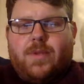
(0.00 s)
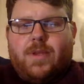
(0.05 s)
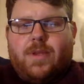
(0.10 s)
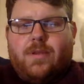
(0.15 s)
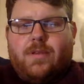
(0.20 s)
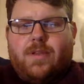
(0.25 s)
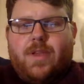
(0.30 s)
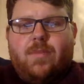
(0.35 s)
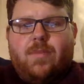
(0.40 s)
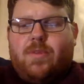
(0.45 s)

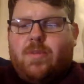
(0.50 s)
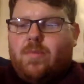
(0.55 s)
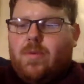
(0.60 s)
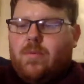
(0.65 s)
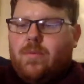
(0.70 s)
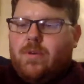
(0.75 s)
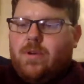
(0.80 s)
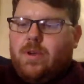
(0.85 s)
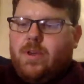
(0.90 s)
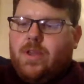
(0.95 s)
Seems to be
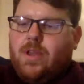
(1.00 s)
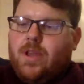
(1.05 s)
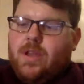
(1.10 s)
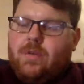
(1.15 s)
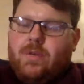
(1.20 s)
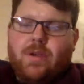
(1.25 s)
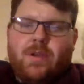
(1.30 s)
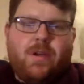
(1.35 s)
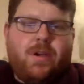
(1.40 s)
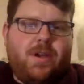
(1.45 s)
working
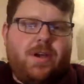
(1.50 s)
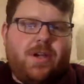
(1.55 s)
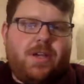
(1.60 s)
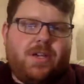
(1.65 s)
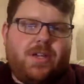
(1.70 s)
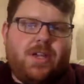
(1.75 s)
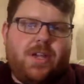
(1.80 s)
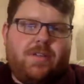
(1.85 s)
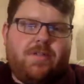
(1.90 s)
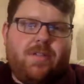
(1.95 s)
anyway. I
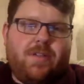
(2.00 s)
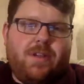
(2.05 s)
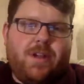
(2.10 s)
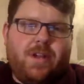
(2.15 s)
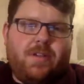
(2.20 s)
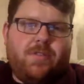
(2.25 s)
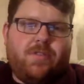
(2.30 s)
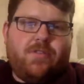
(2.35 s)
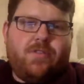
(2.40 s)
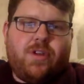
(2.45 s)
actually have the
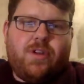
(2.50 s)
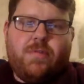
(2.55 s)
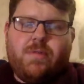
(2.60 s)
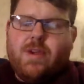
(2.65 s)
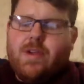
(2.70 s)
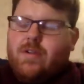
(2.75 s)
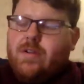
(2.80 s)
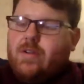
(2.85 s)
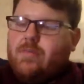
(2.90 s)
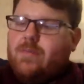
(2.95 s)
live stream
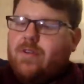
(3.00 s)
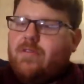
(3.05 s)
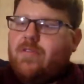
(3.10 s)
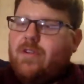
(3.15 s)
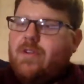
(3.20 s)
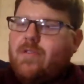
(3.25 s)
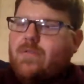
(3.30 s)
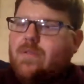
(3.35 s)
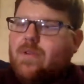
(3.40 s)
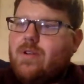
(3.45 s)
now on my
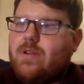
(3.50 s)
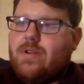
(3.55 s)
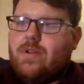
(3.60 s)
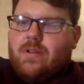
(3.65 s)
phone.